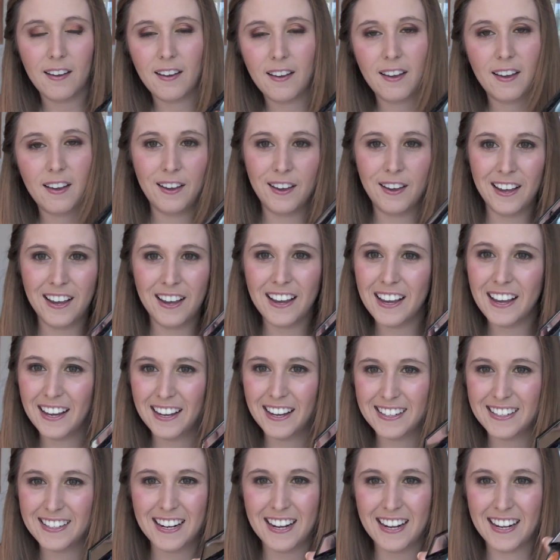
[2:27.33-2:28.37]

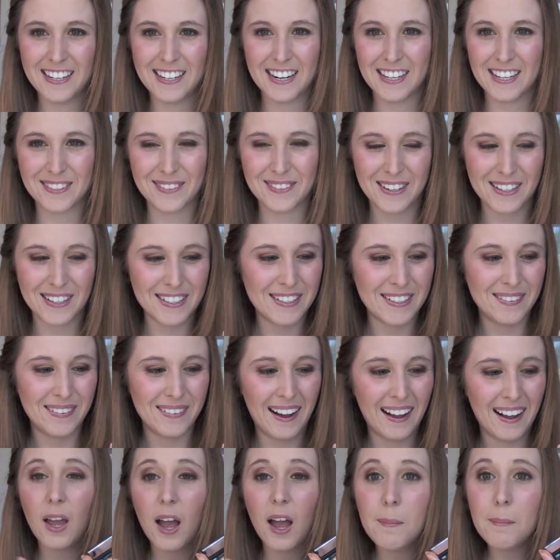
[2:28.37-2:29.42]
it doesn't work too
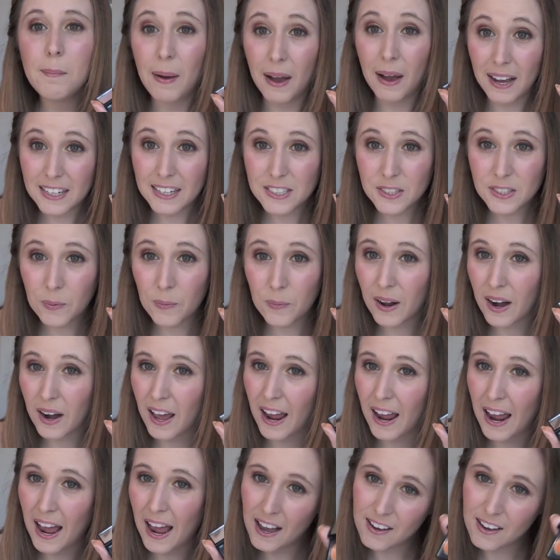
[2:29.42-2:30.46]
well. But what
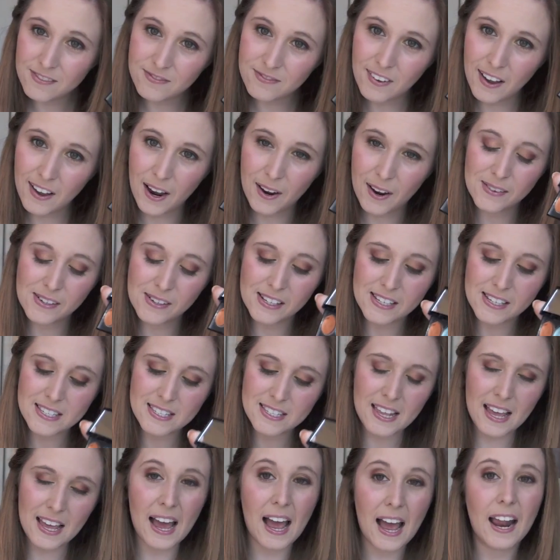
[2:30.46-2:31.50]
I have found is
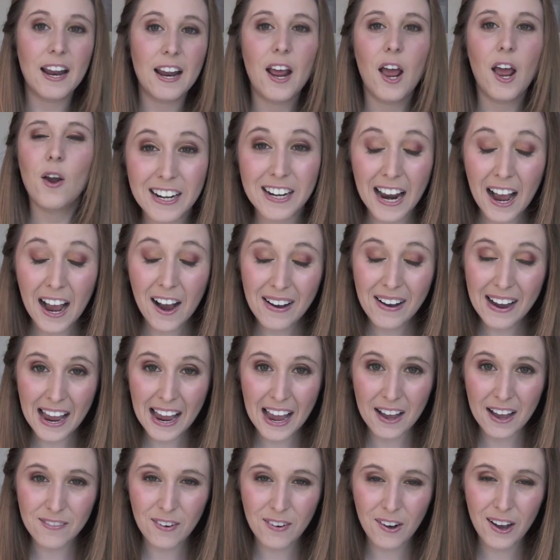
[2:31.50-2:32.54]
that now I
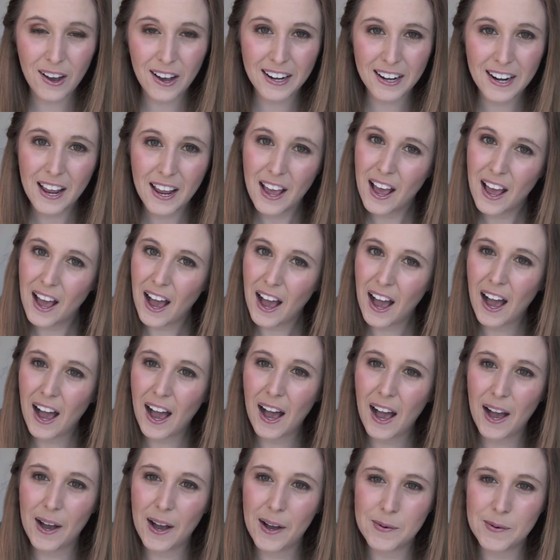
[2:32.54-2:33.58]
have on
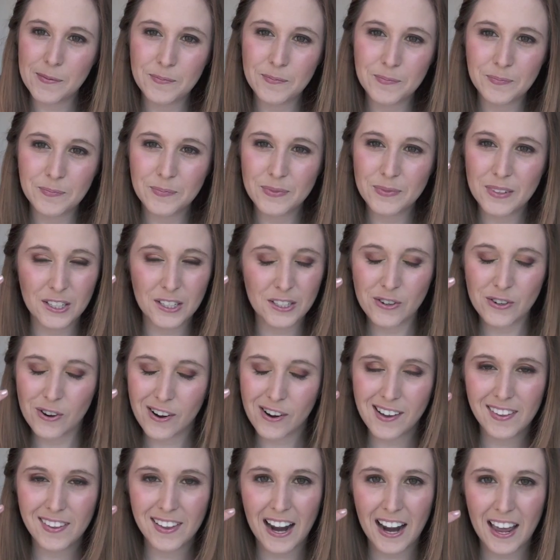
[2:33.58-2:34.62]
a
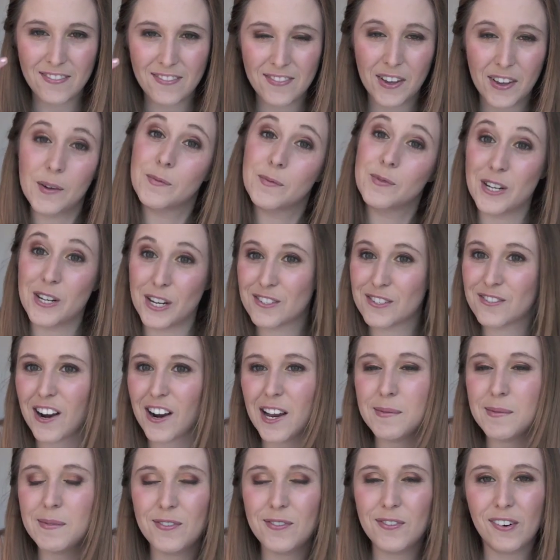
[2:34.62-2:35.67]
tutorial that I filmed just
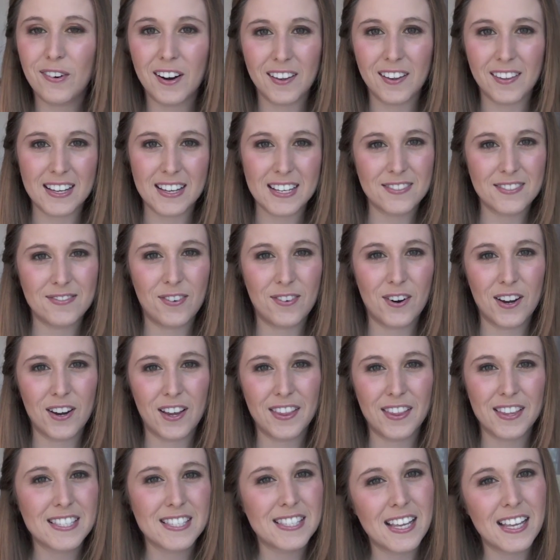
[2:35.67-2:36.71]
right before this for
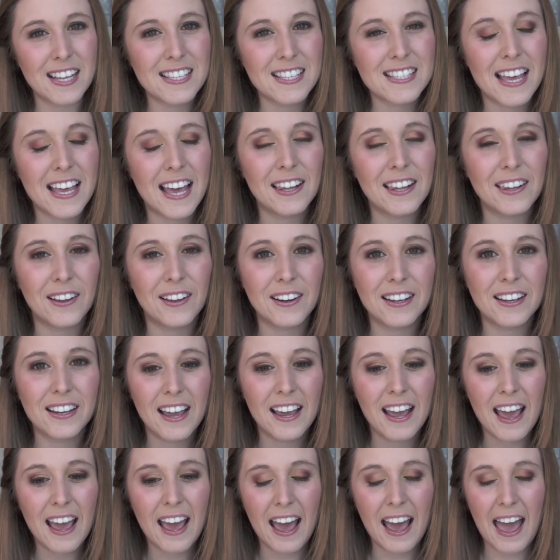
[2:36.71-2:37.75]
the sunset look,
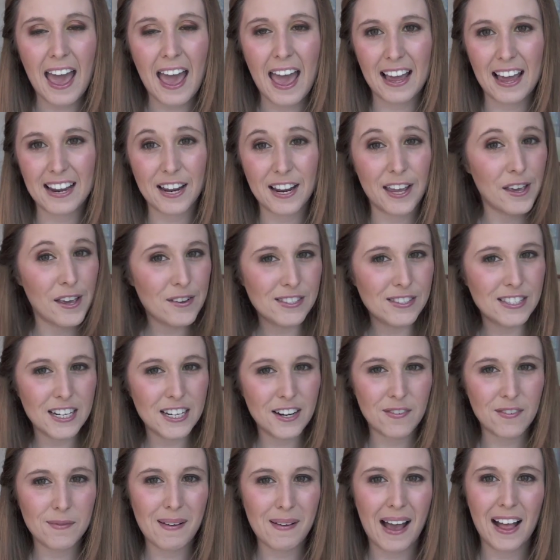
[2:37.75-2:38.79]
and I used a
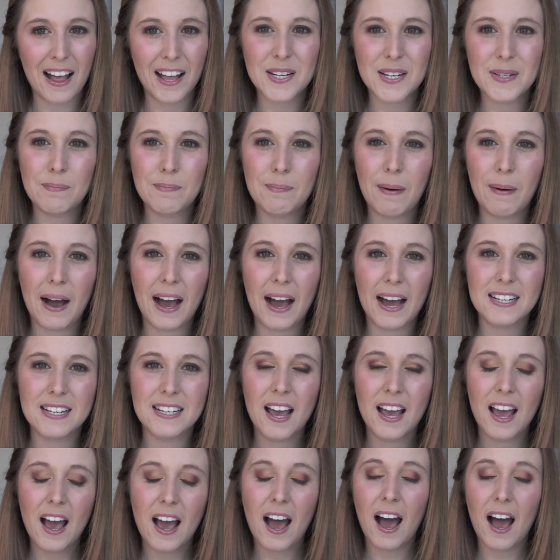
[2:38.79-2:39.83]
different palette, but
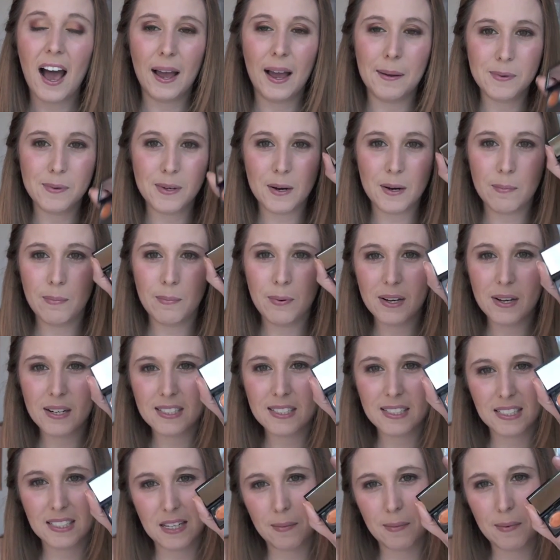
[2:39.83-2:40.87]
I'm going to
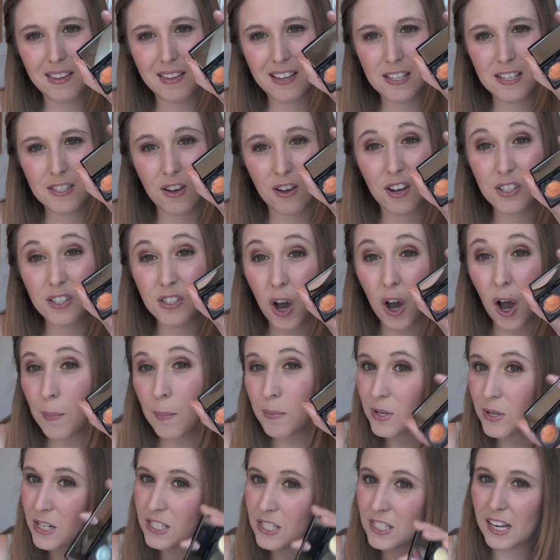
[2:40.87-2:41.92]
put some of these on
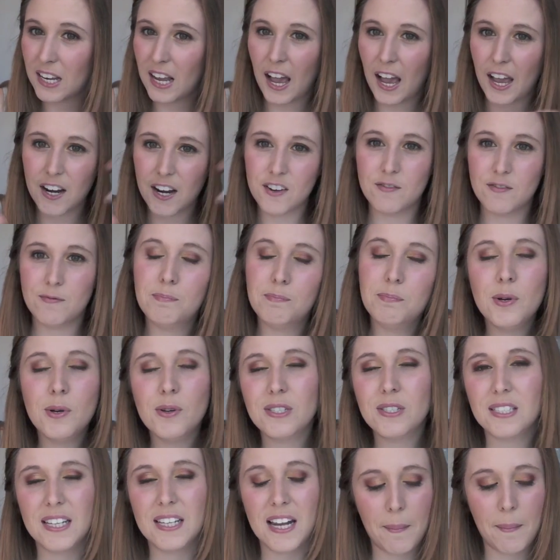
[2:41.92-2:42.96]
top just to kind of
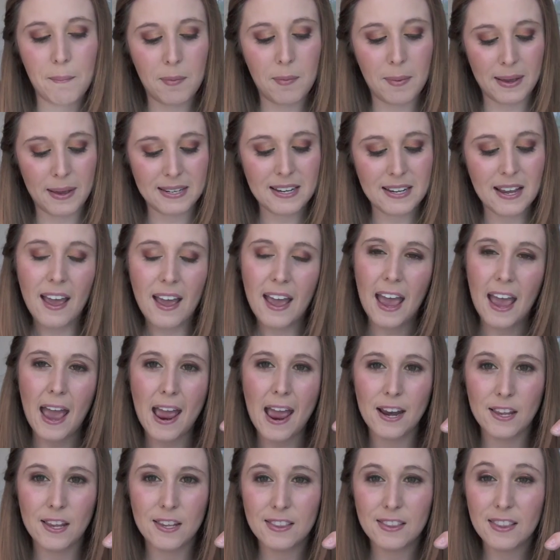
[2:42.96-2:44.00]
boost it up a bit.
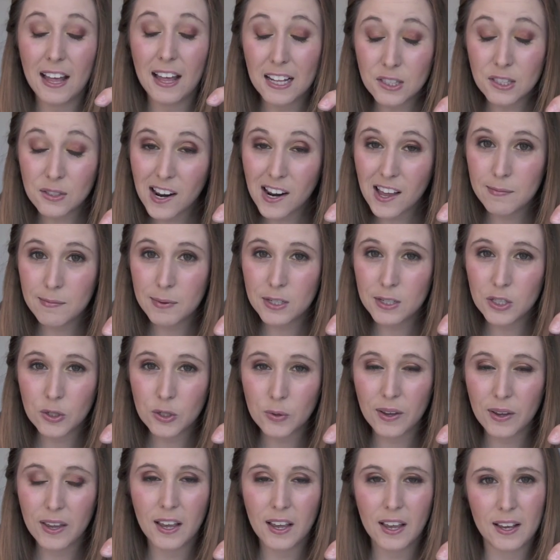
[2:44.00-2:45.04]
And that's what I've been
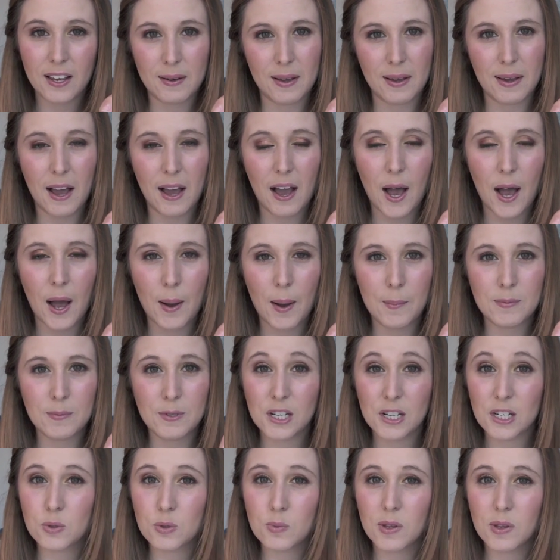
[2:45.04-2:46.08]
doing
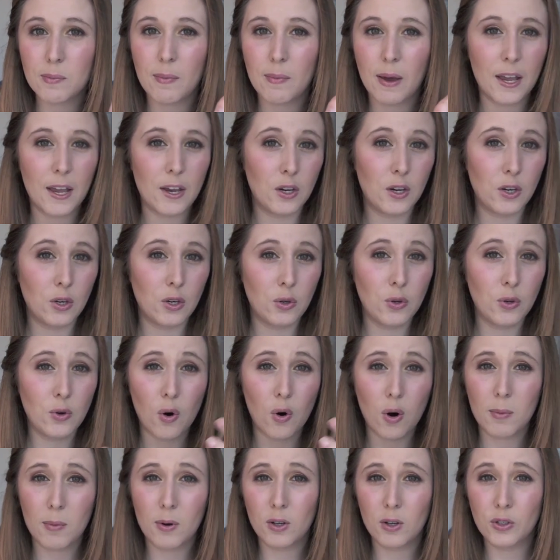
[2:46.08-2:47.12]
just with my
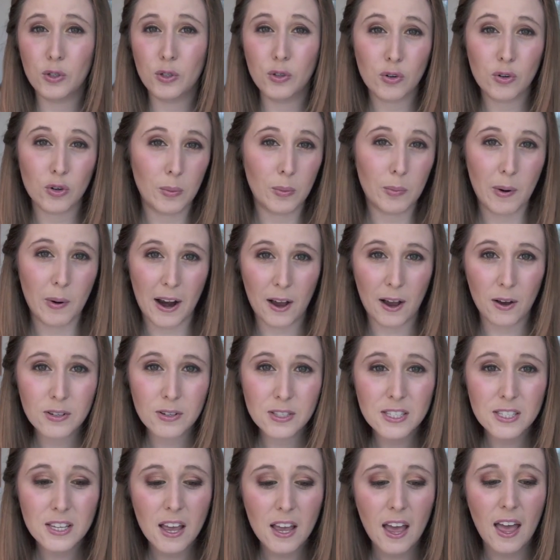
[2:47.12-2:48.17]
normal neutral
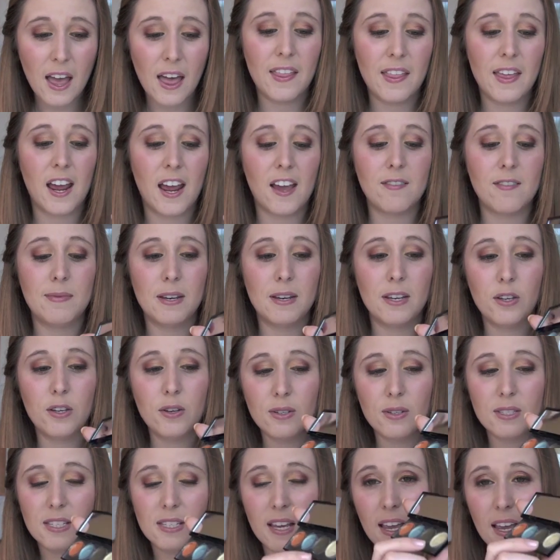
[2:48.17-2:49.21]
browns. And then I've been
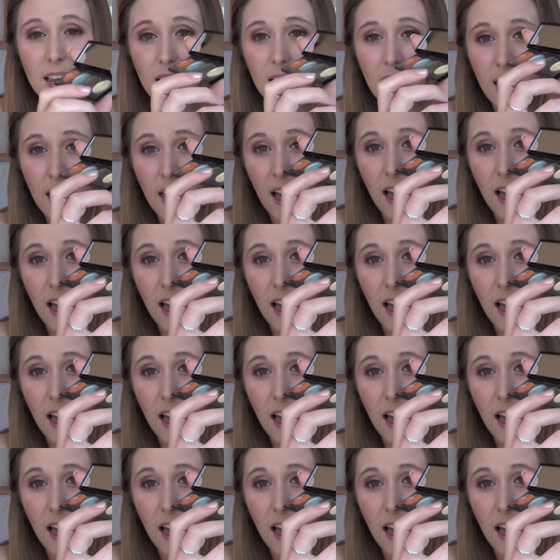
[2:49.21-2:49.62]
using